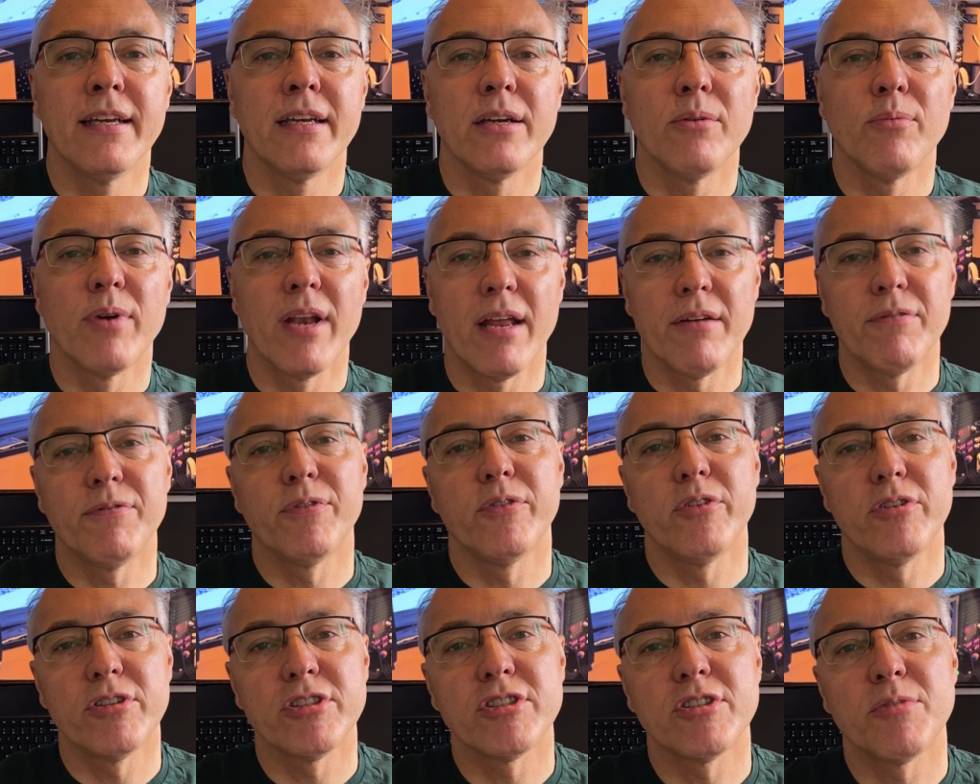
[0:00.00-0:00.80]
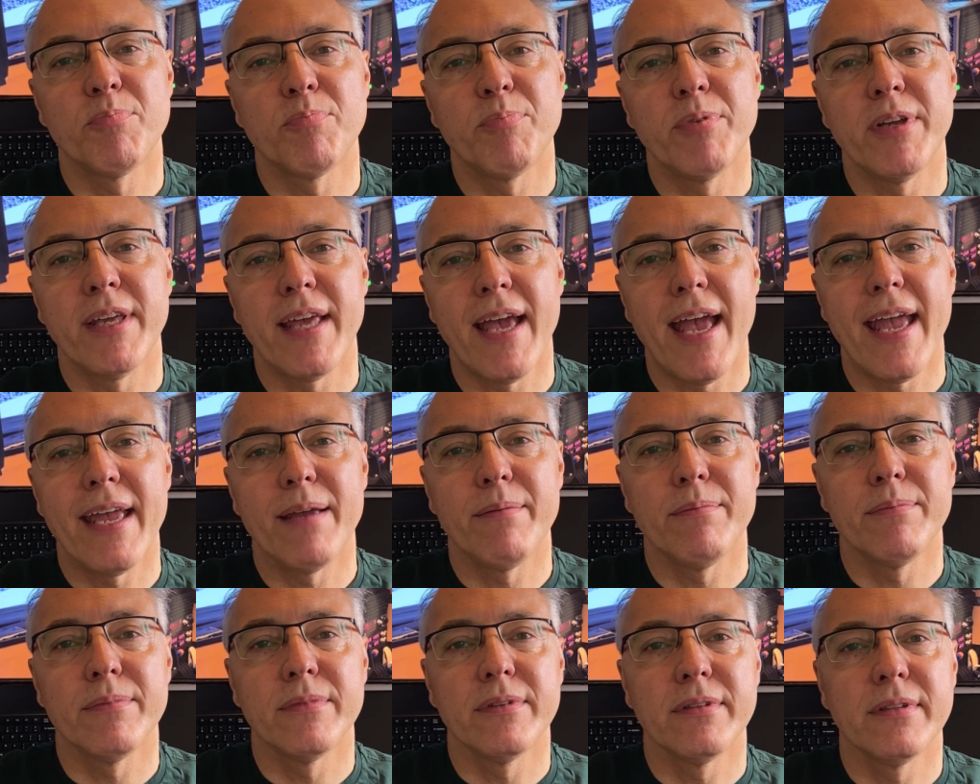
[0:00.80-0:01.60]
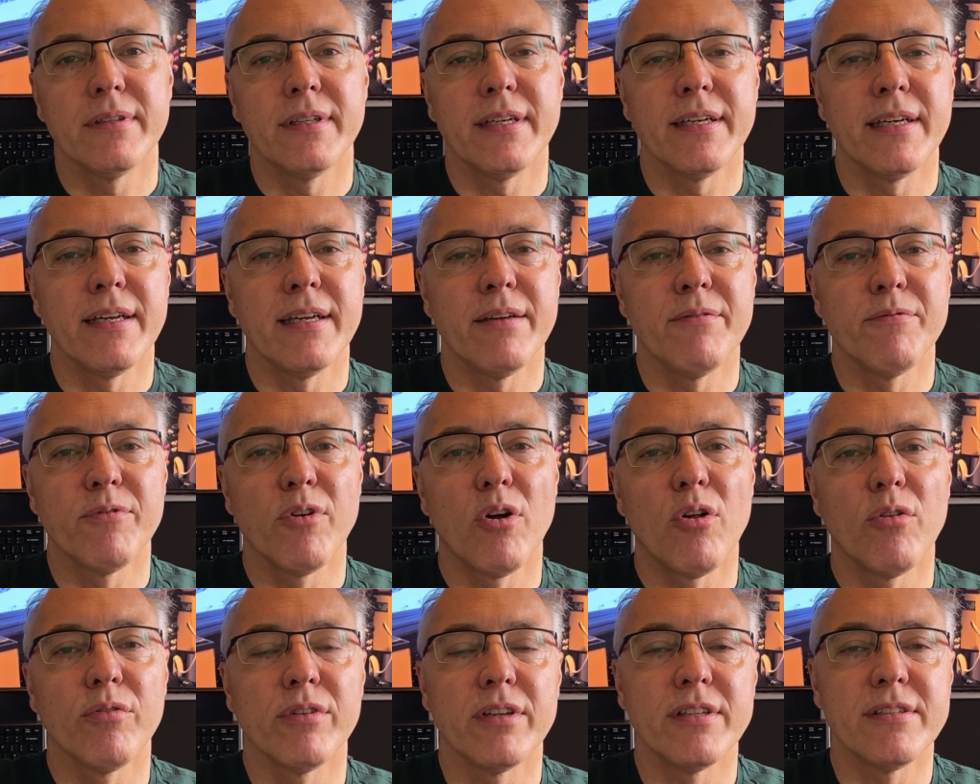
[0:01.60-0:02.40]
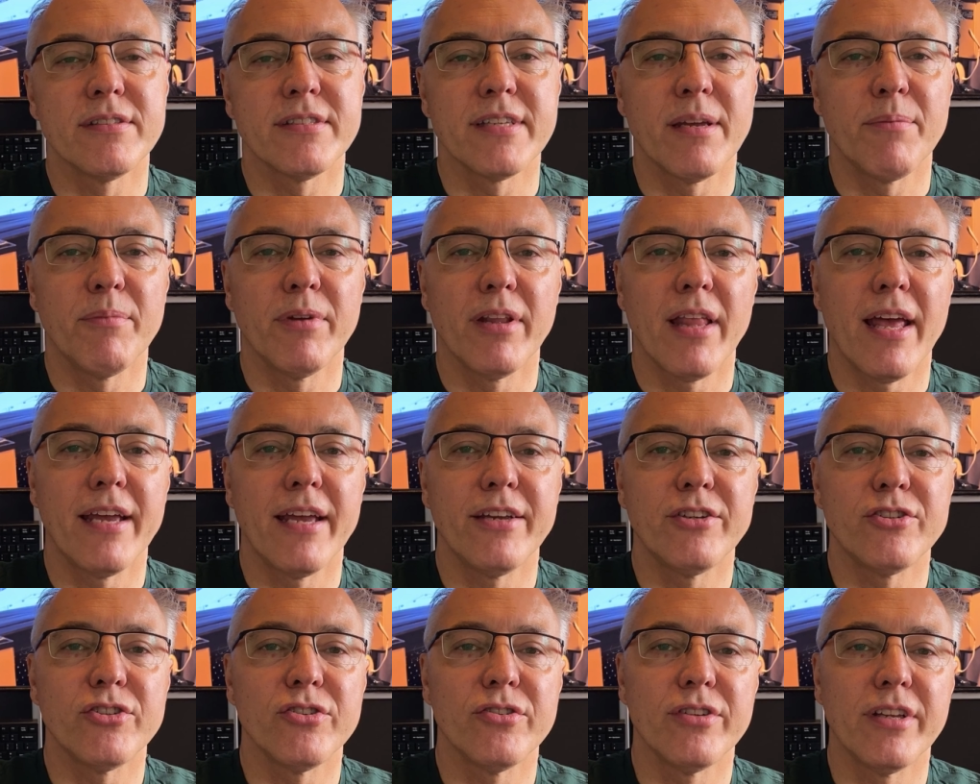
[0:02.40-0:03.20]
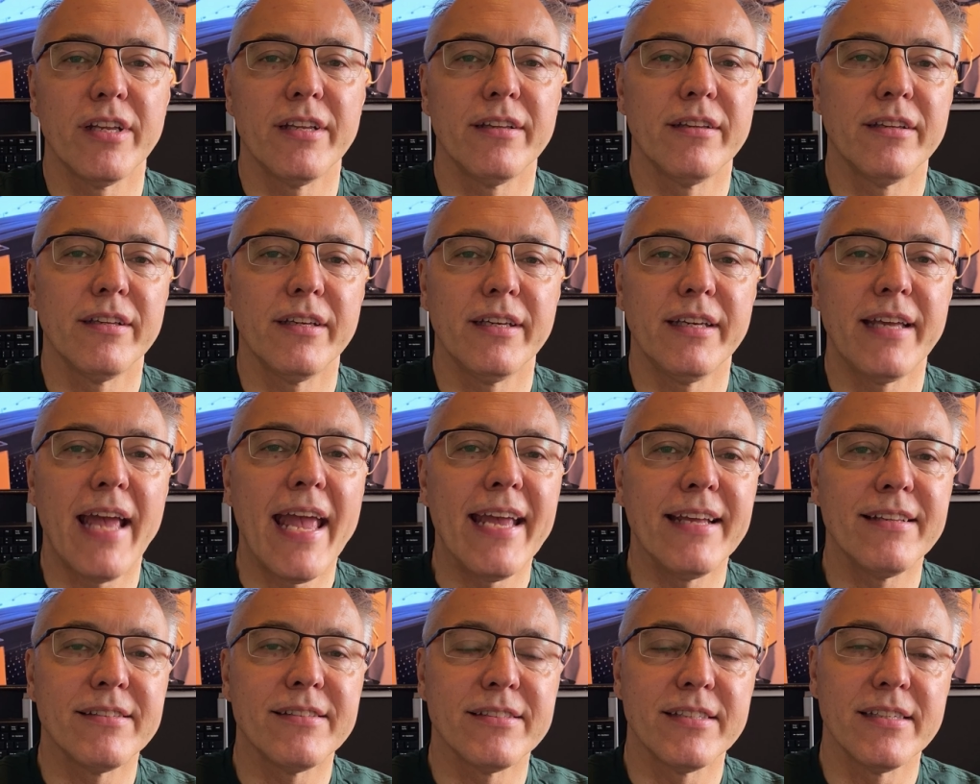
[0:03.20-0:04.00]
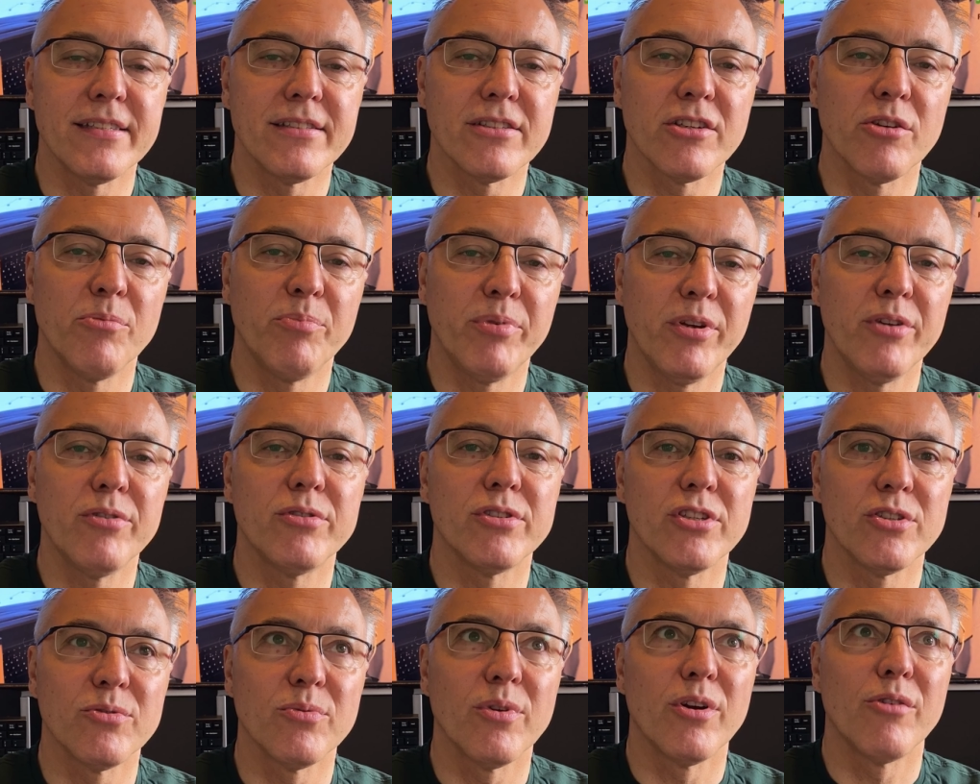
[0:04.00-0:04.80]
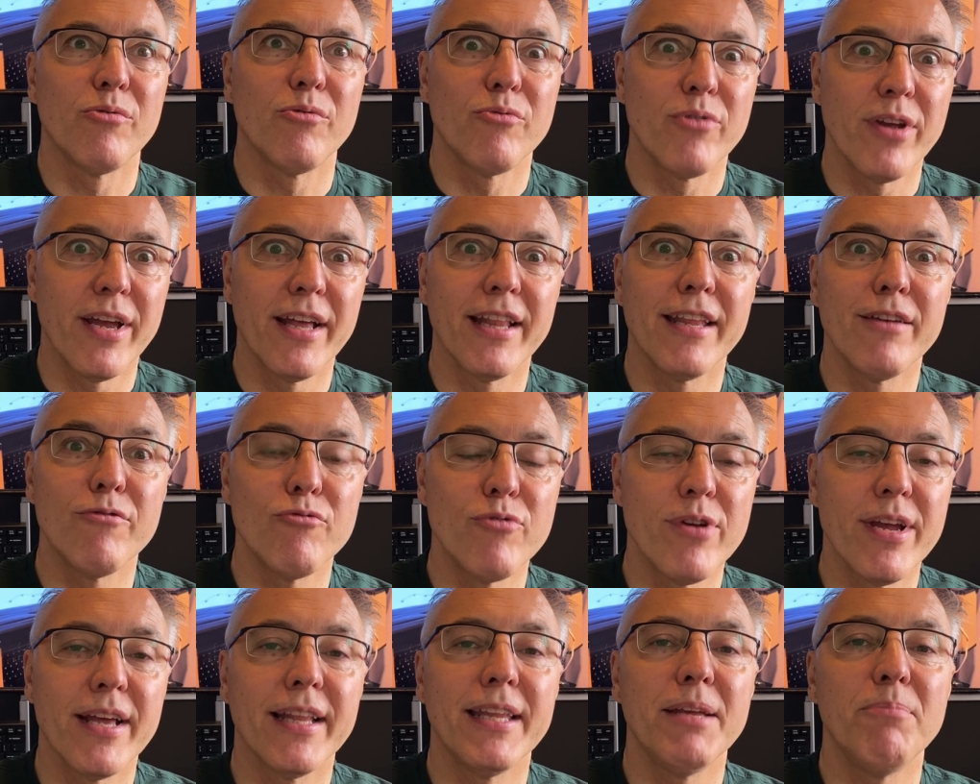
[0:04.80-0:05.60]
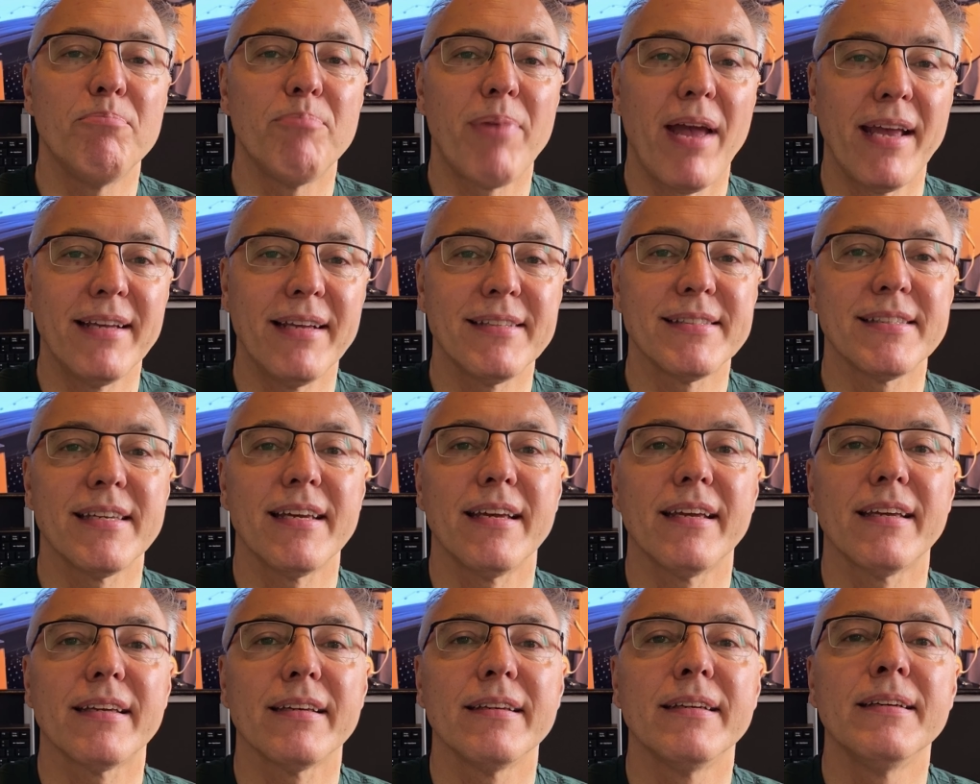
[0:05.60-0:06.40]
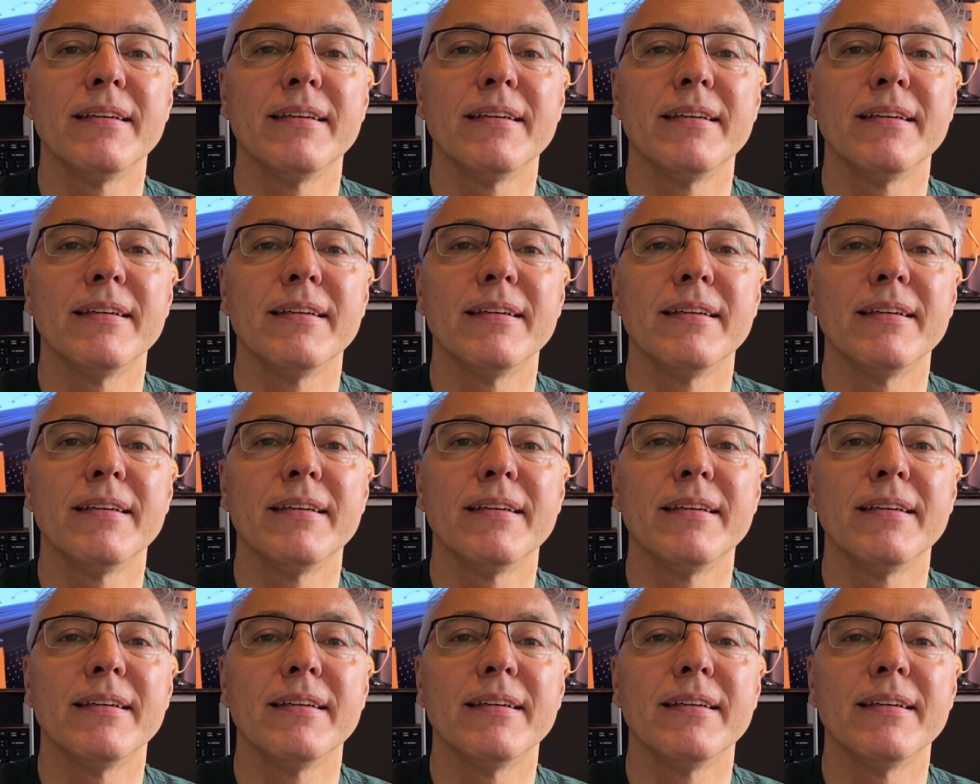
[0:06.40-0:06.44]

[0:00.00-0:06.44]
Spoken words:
When I first became involved in simulation in the 80s, computers were really basic.